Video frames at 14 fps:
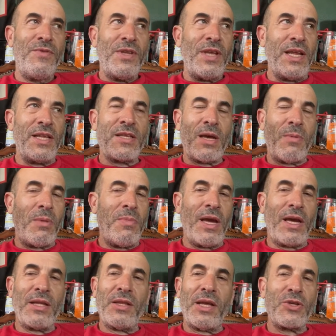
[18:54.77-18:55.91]
Anytime I'm
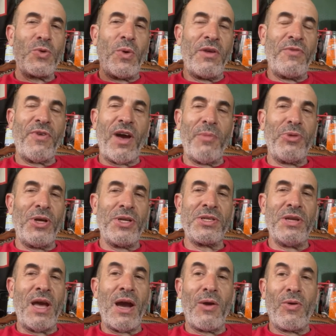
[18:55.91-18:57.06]
making like 25 plus an
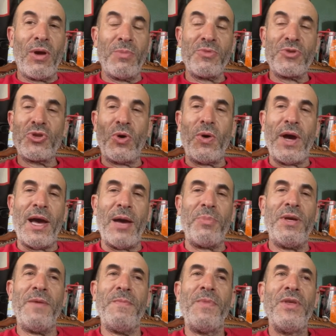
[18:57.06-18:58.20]
hour, I'm so
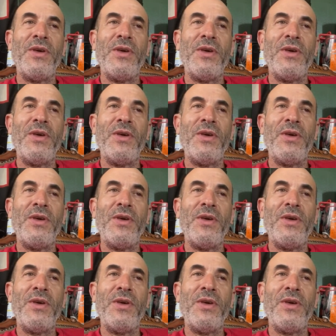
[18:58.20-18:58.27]
happy.